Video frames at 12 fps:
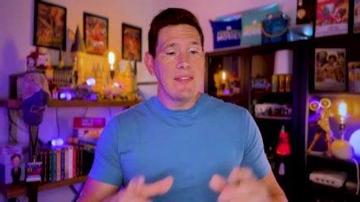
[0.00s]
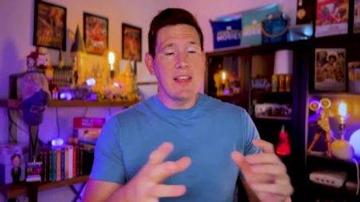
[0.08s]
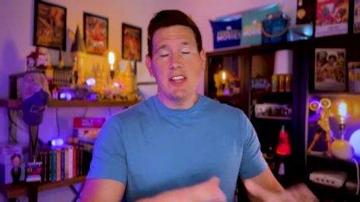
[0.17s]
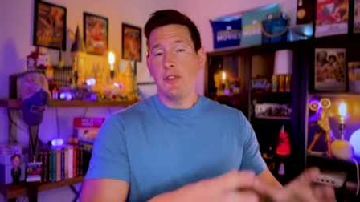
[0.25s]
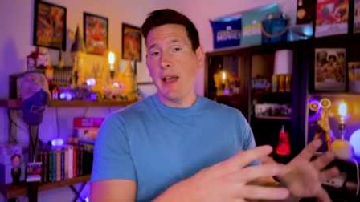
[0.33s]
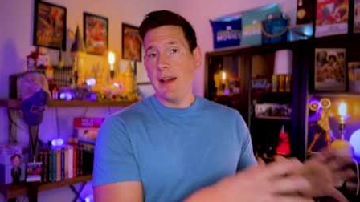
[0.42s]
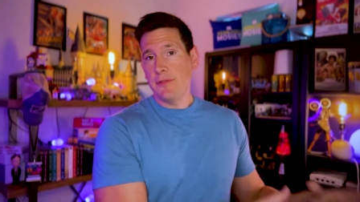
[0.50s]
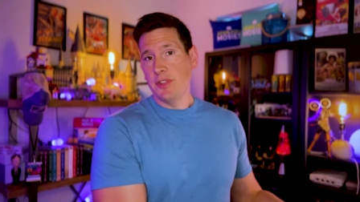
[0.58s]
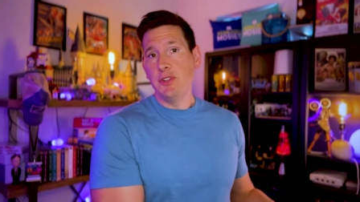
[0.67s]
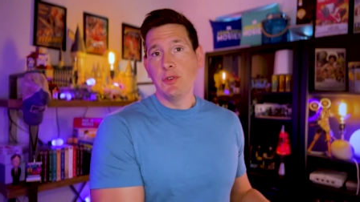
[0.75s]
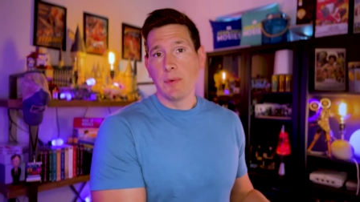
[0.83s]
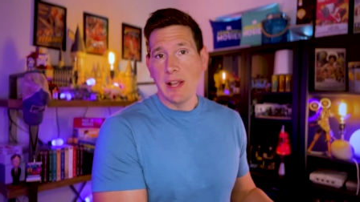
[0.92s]
And then you have the
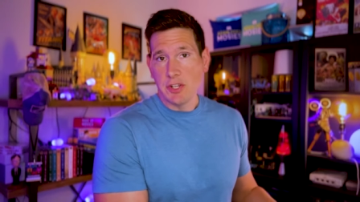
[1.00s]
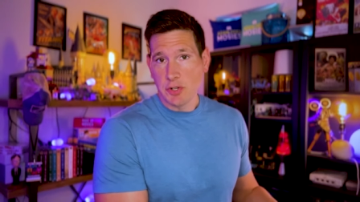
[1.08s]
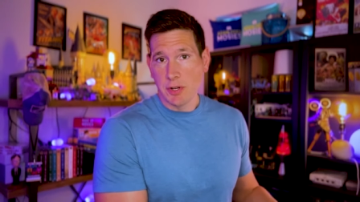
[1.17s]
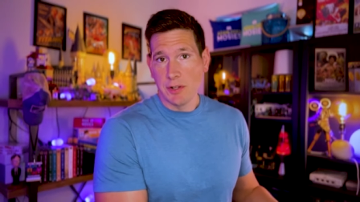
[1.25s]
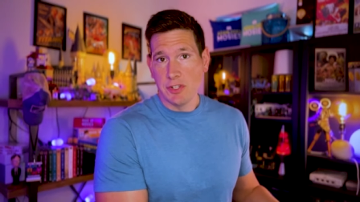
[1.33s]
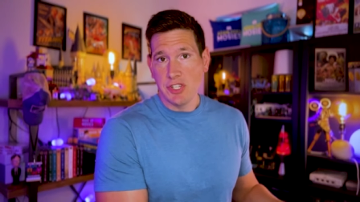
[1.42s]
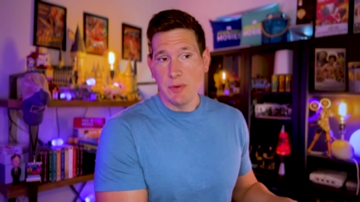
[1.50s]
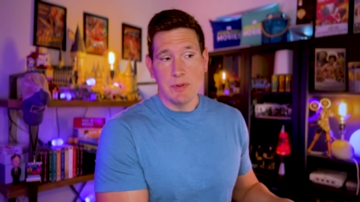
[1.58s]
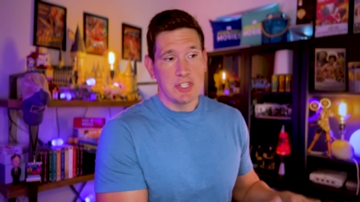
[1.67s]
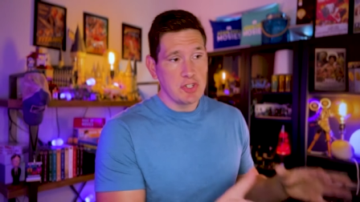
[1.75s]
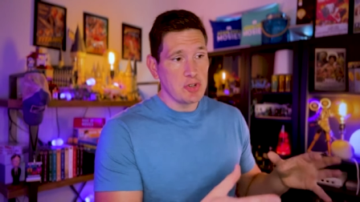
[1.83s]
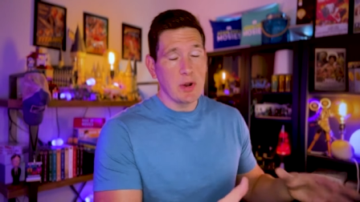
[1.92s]
new Rey trilogy,
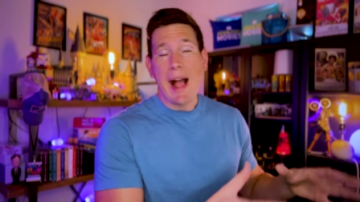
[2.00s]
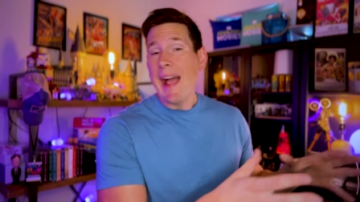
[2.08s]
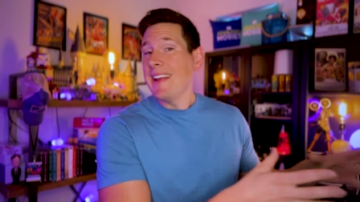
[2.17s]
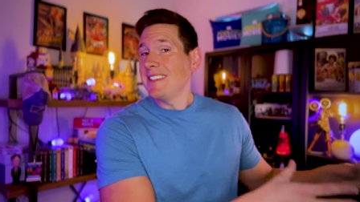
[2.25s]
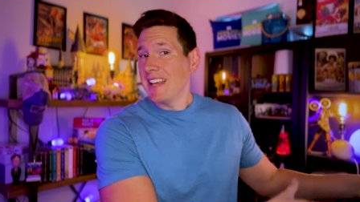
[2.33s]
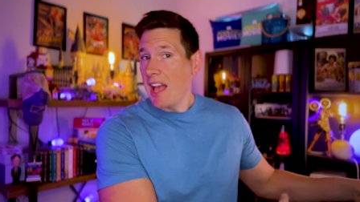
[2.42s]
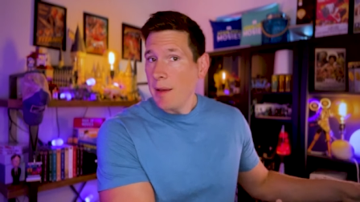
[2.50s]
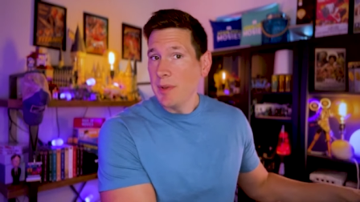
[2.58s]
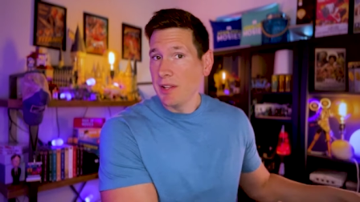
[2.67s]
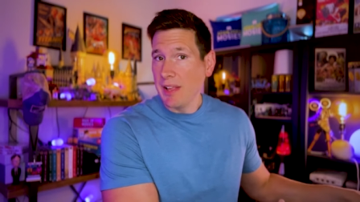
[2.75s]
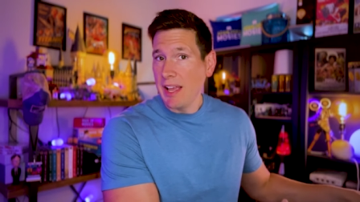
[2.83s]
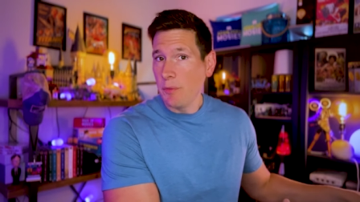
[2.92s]
which tried to
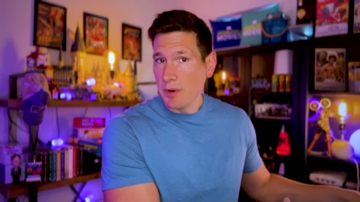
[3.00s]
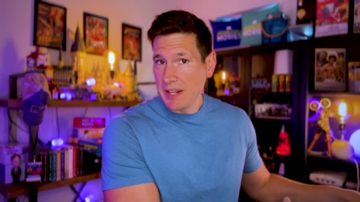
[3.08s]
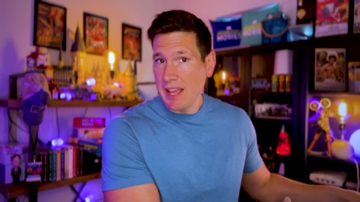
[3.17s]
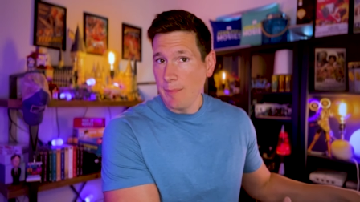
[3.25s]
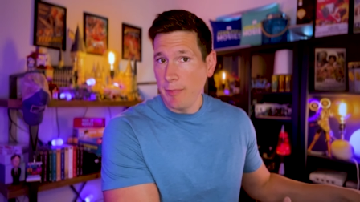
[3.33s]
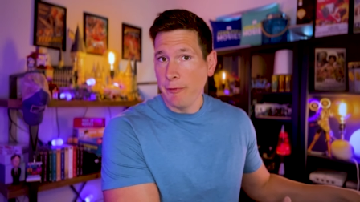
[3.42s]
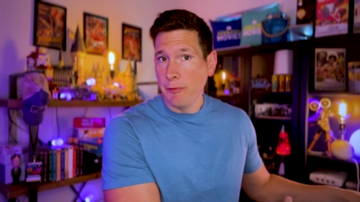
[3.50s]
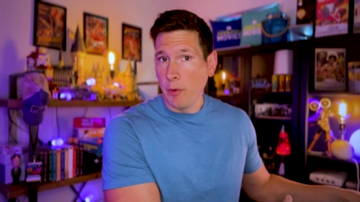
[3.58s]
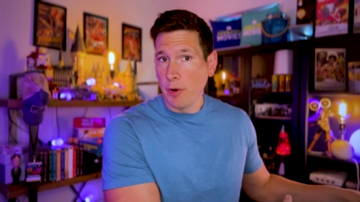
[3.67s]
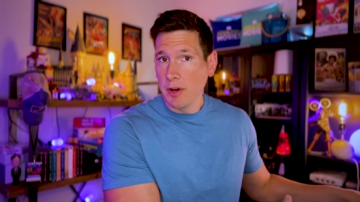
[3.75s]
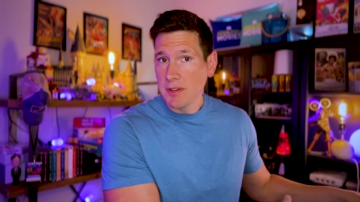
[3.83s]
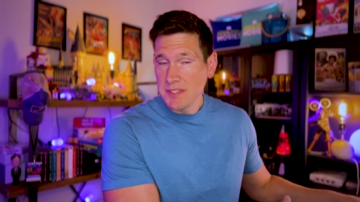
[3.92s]
emulate what came
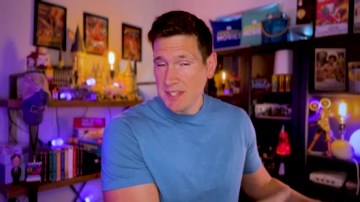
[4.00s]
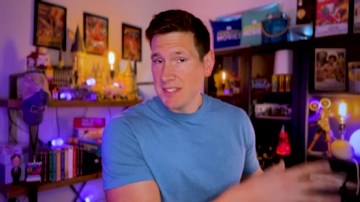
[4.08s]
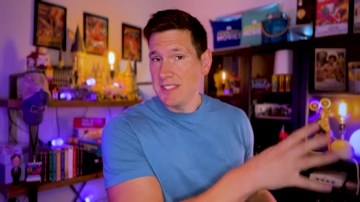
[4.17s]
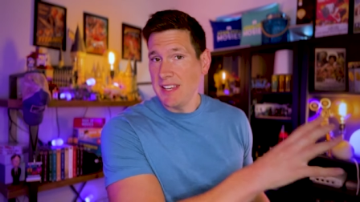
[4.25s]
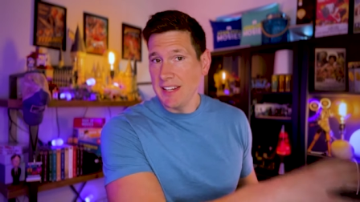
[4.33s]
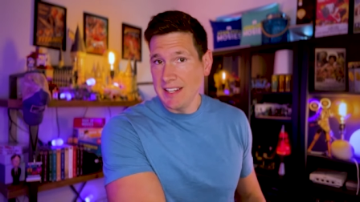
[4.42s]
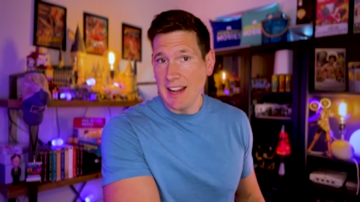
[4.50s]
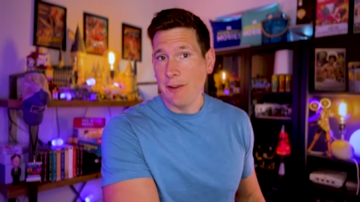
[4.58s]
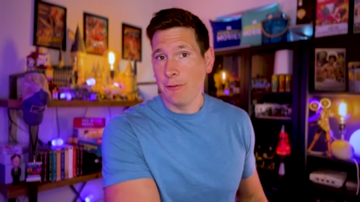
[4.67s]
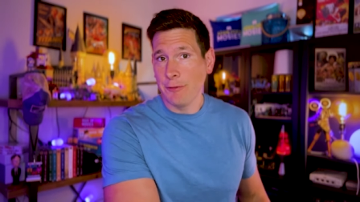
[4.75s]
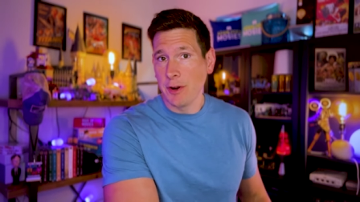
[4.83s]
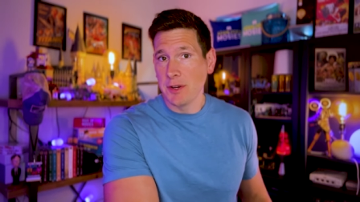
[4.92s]
before, succeeded
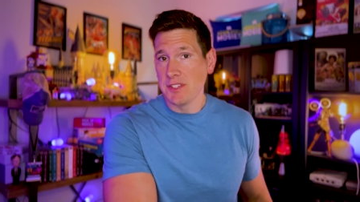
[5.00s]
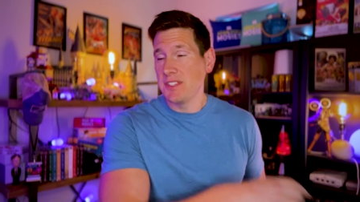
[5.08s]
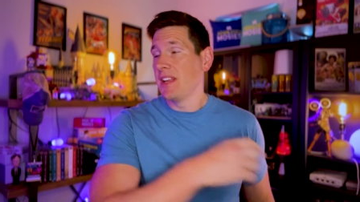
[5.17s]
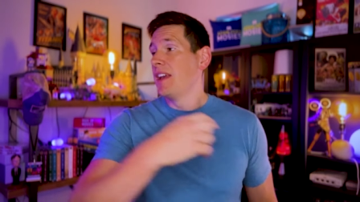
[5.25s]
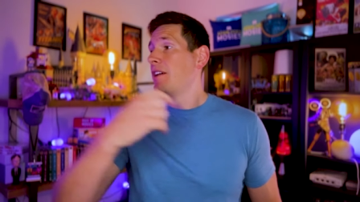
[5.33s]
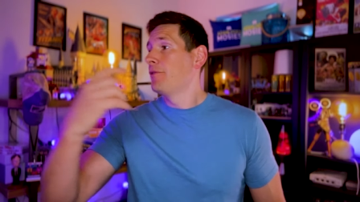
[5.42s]
at first,